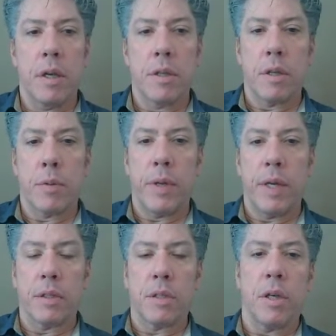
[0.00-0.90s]
so the
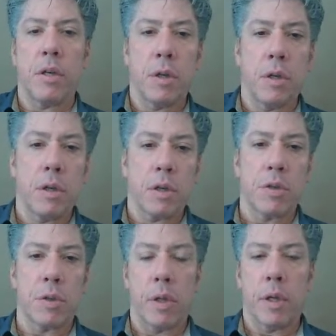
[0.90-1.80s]
PLC could
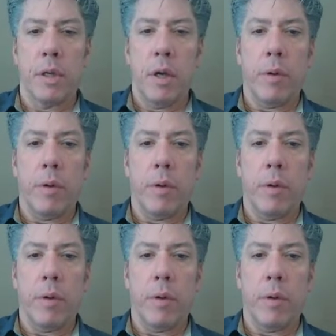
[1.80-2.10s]
control it.